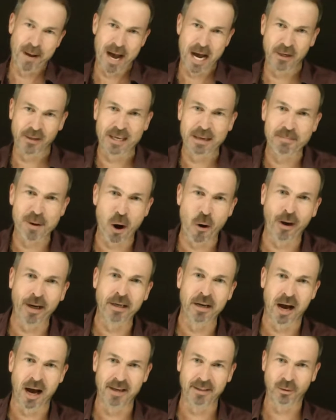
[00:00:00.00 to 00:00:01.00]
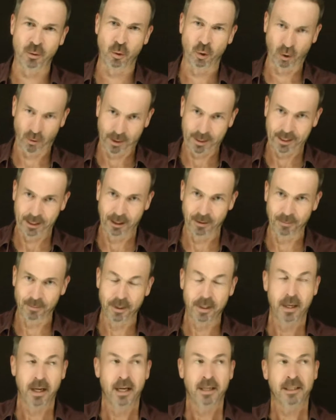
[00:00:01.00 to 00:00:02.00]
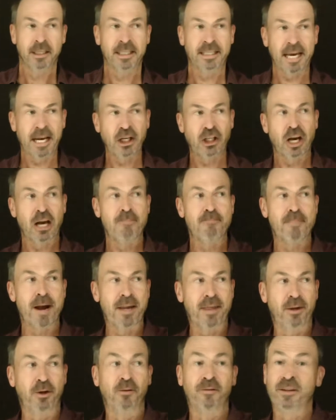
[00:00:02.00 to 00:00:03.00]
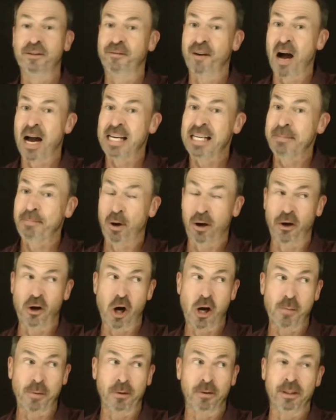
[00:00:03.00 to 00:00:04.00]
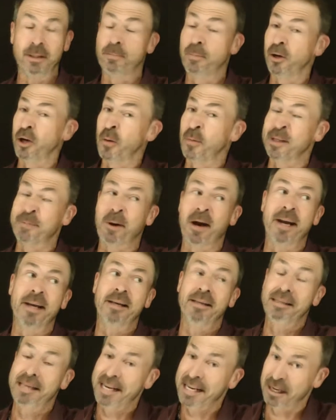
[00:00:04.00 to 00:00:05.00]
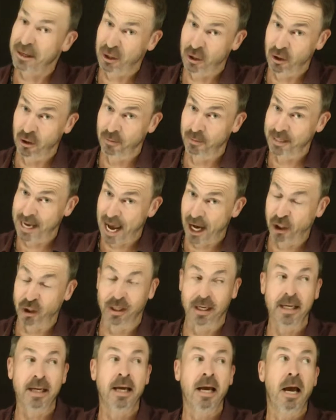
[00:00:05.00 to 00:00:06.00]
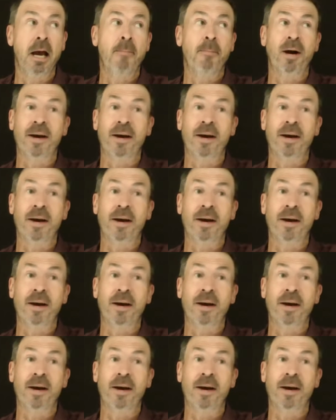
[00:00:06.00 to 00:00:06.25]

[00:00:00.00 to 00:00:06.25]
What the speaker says: part of the American high school curriculum to teach a method of dividing polynomials by linear terms actually,